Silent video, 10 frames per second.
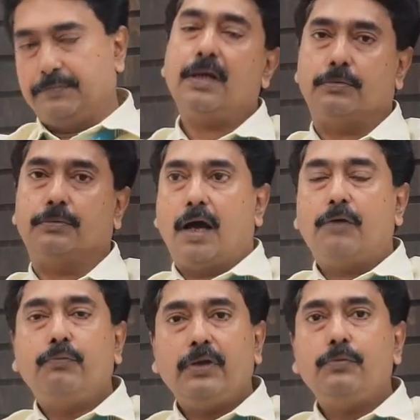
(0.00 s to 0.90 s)
Now,
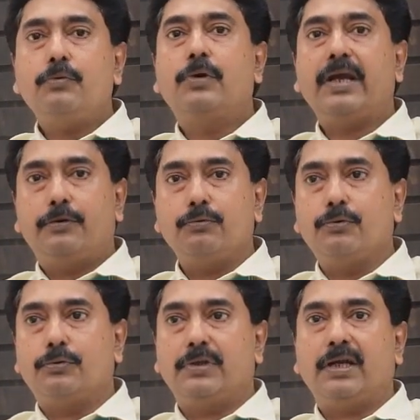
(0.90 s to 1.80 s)
how will you get to
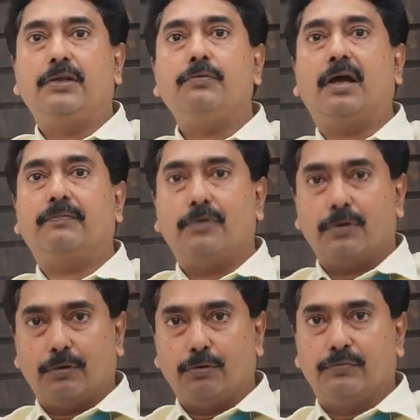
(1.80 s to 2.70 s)
know that you have
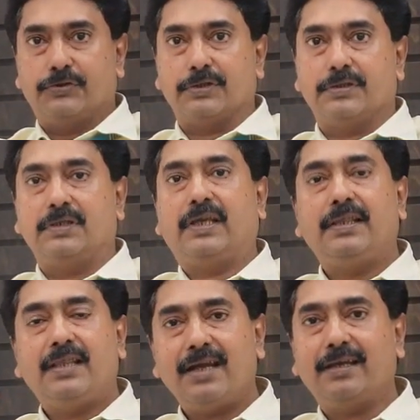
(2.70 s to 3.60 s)
got low visions?
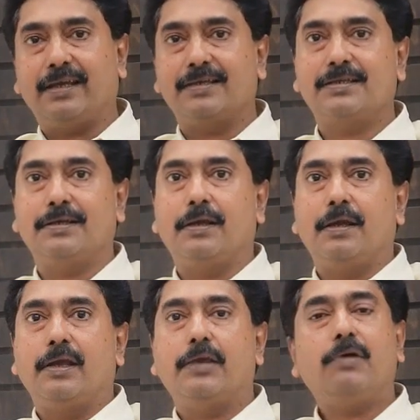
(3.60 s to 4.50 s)
In that case,
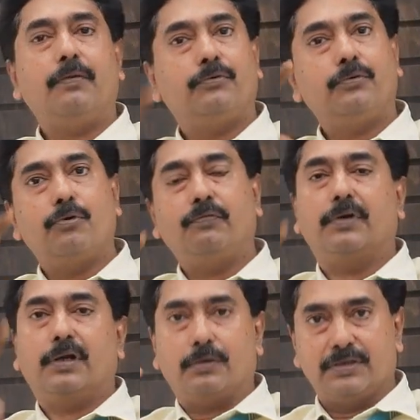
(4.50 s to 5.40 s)
you have to go
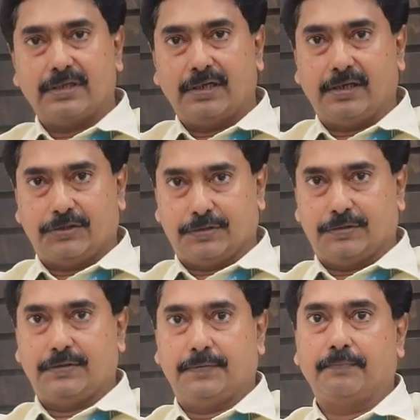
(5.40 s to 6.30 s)
for a
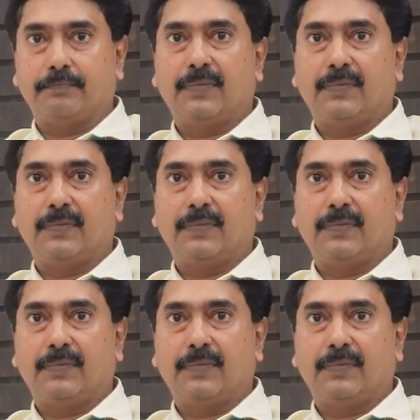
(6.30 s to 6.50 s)
consultations.